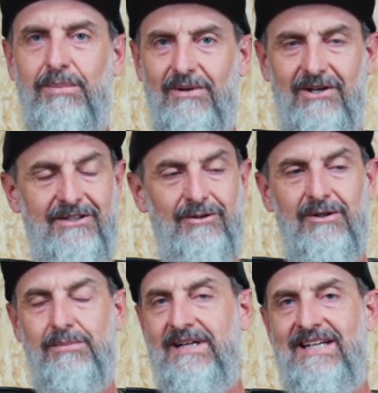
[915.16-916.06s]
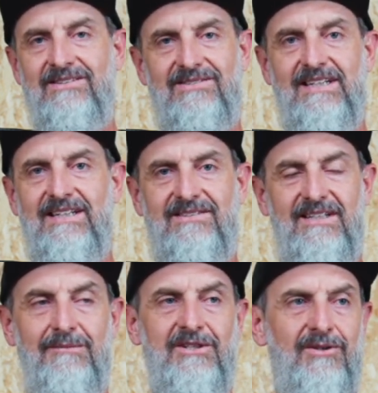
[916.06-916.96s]
I call it planting seeds. You
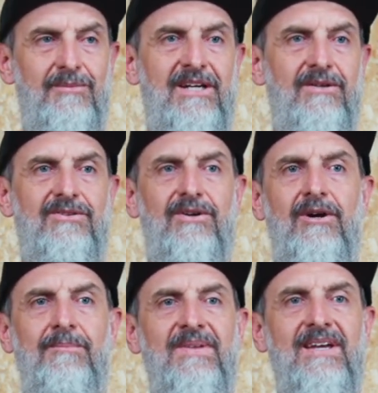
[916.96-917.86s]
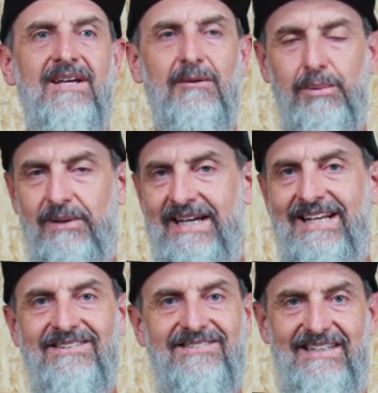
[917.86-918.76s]
hear me talk about it all the time.
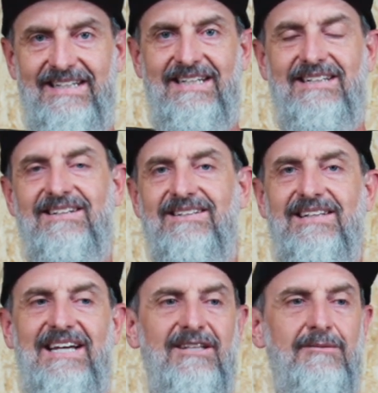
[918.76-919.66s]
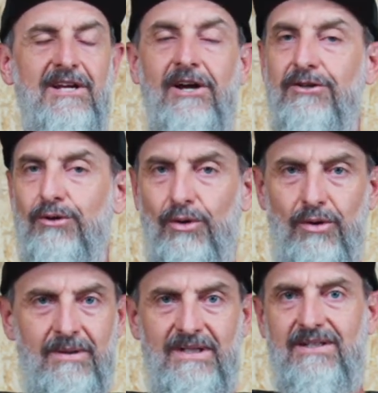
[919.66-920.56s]
Plant a seed. Let them know
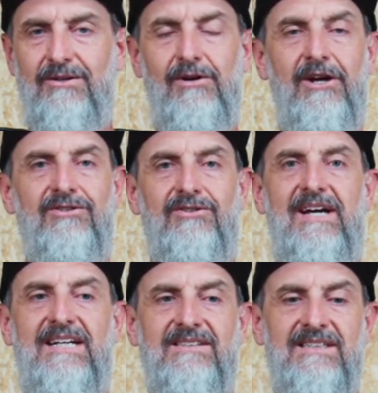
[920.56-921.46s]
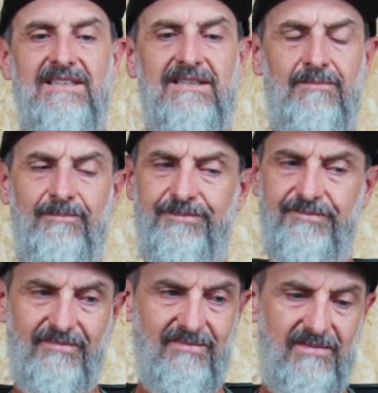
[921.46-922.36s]
your growth strategy. And
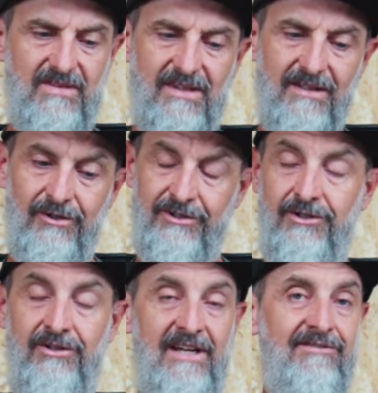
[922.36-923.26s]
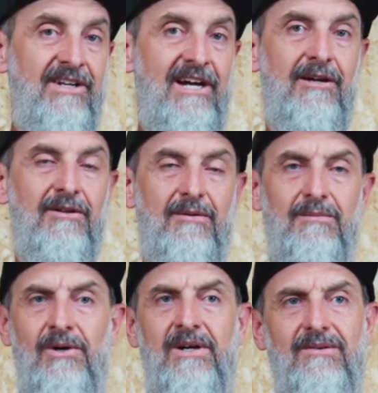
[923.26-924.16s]
look, you never know. Like
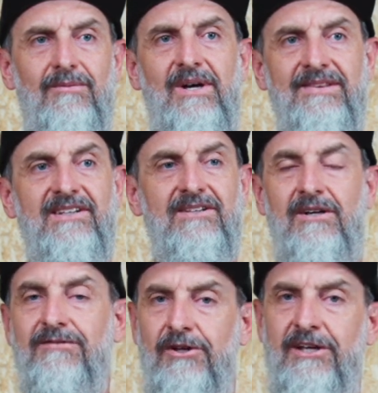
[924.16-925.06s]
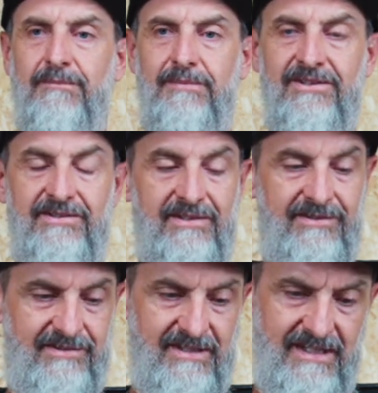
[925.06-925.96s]
one thing that I've learned in business